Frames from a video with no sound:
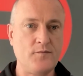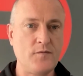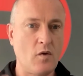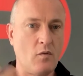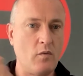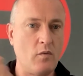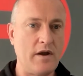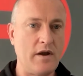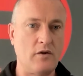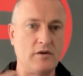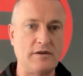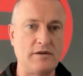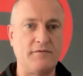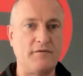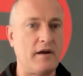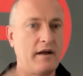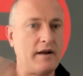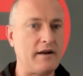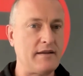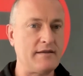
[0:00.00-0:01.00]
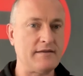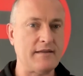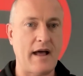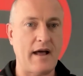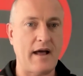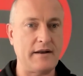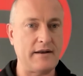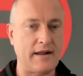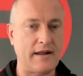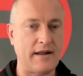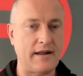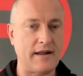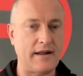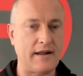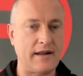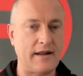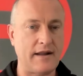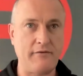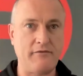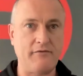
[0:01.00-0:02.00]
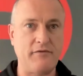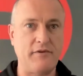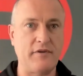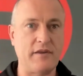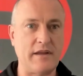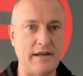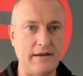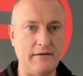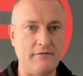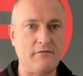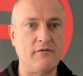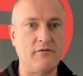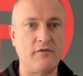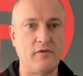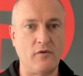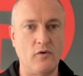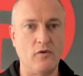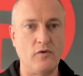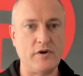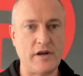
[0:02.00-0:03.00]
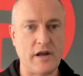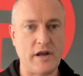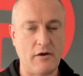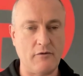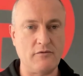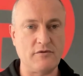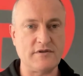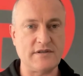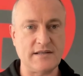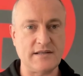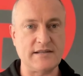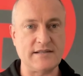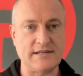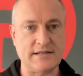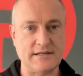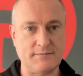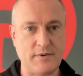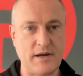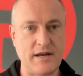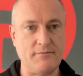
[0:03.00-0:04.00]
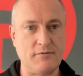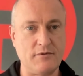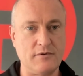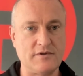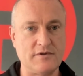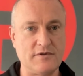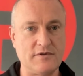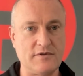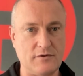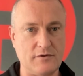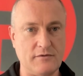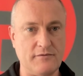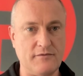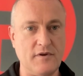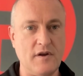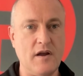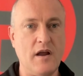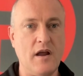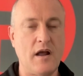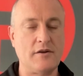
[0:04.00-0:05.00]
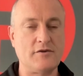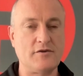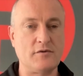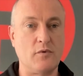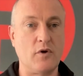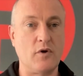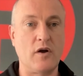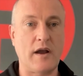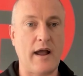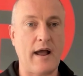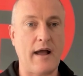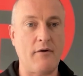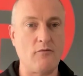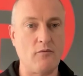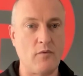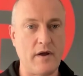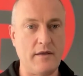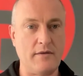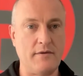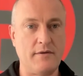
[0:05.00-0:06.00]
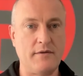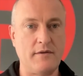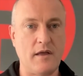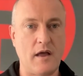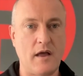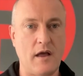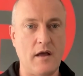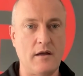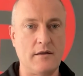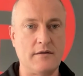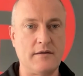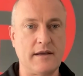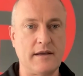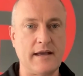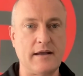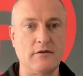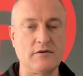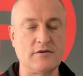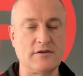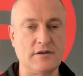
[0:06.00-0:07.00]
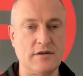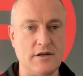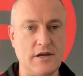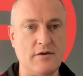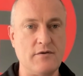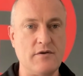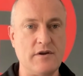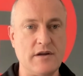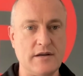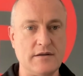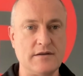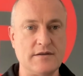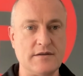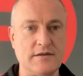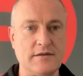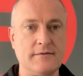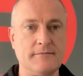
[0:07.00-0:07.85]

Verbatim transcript: we're not defining that, and that's like for the audio synthesis people to sort of to work out with uh, the guilds and the unions.